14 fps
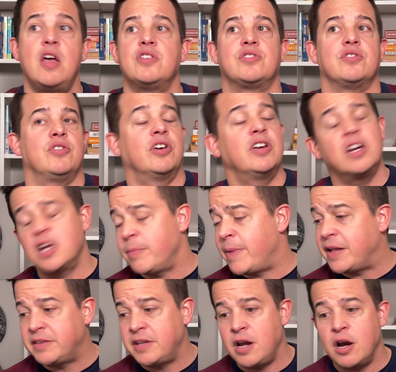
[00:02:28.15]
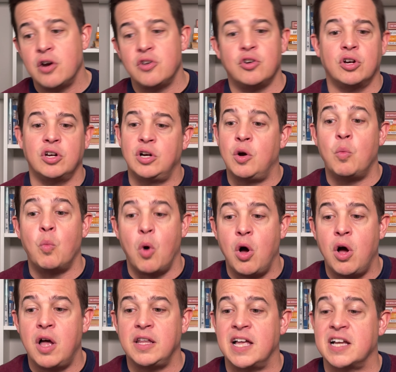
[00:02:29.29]
So they're gonna come out there and they're gonna
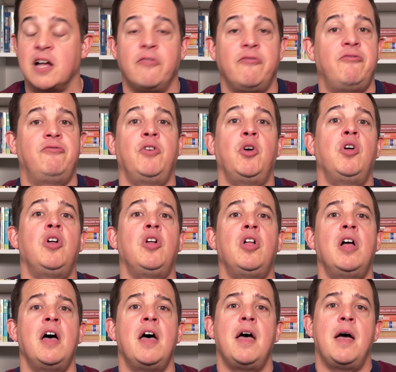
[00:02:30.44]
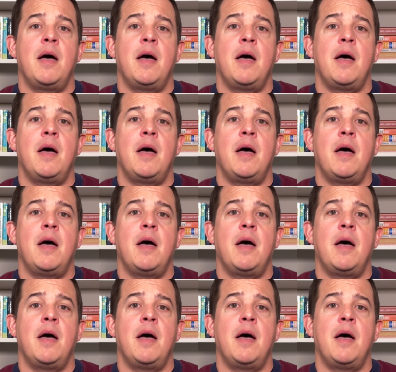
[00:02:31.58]
want like a full